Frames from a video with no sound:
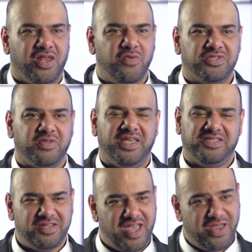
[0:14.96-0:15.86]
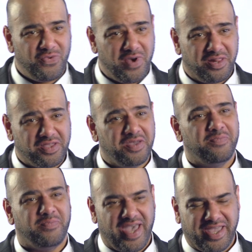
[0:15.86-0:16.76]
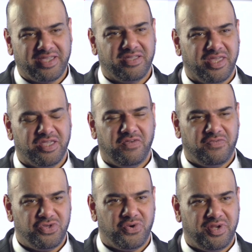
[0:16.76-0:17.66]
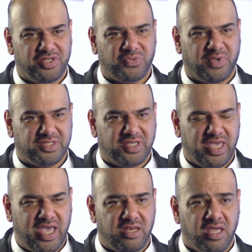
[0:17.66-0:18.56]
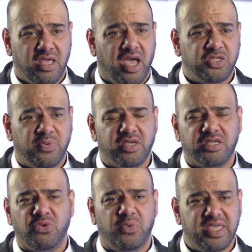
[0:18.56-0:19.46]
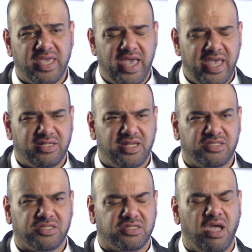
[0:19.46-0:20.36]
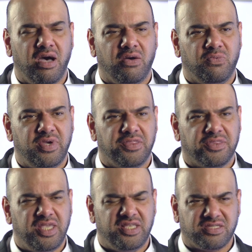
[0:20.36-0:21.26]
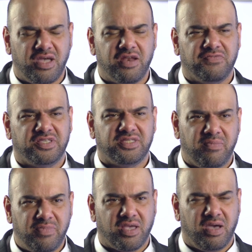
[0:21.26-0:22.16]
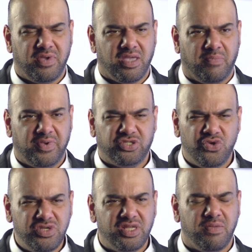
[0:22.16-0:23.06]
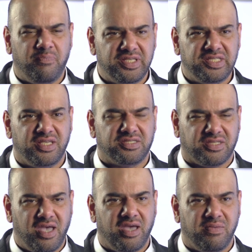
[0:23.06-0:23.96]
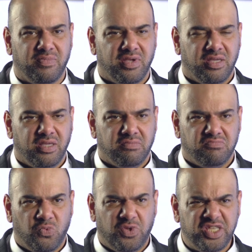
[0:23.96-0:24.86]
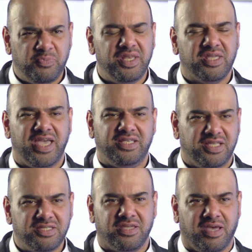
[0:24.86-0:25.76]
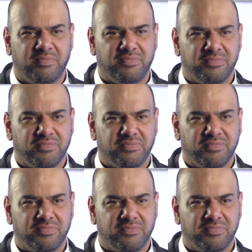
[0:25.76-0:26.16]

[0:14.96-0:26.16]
Hello, Mr. Mason, and welcome back. Thank you for joining us once again. As we look at the week ahead, let's start with the start of December coming up. It's usually the busiest time. Will this be the case this time?